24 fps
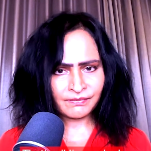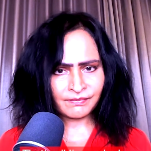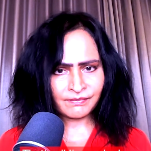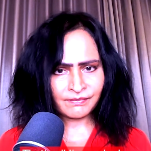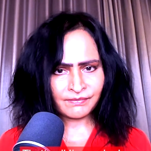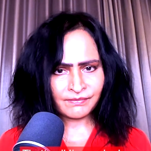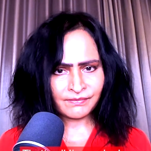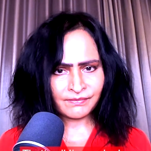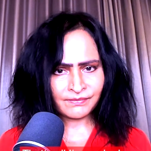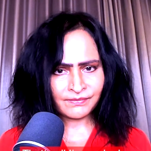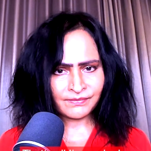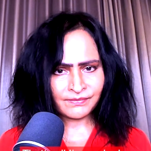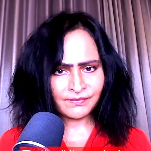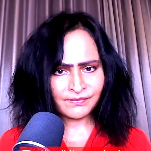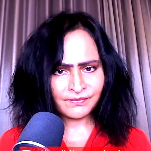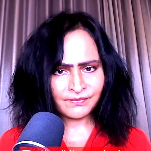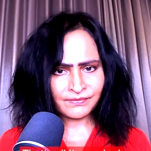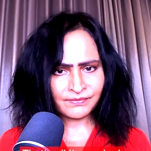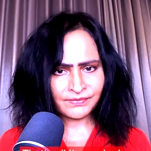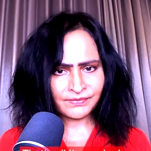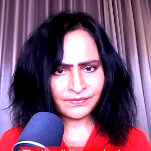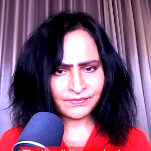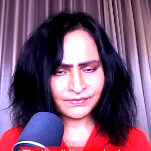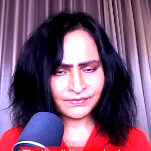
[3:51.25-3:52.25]

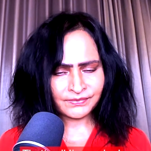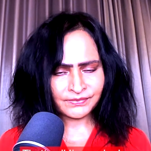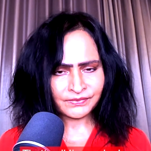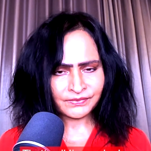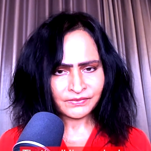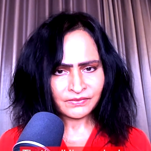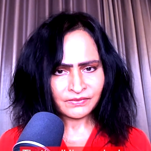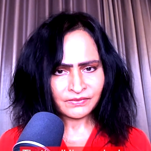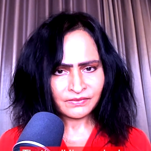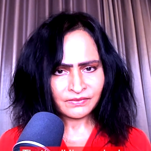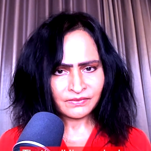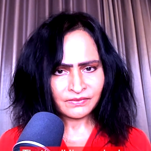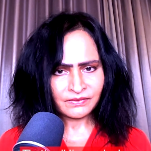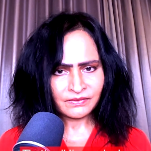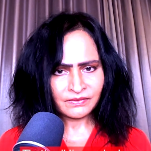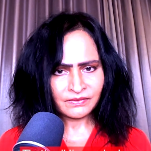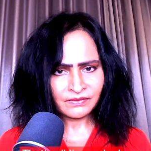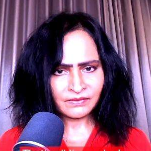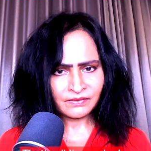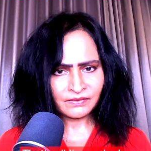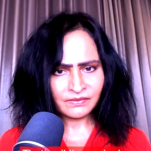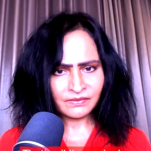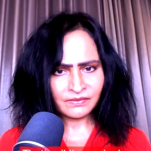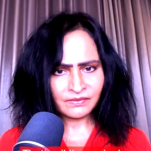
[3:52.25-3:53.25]

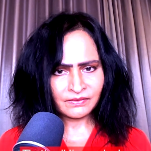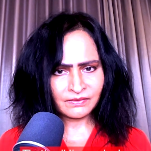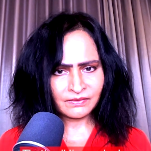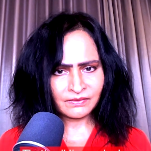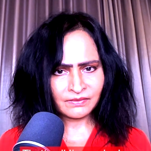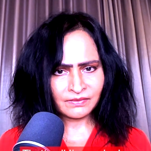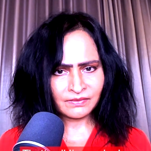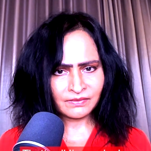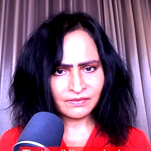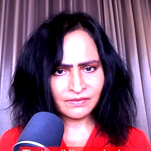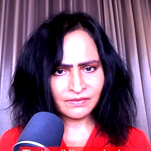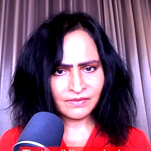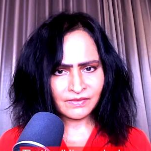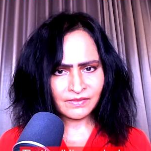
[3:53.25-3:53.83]
[no speech]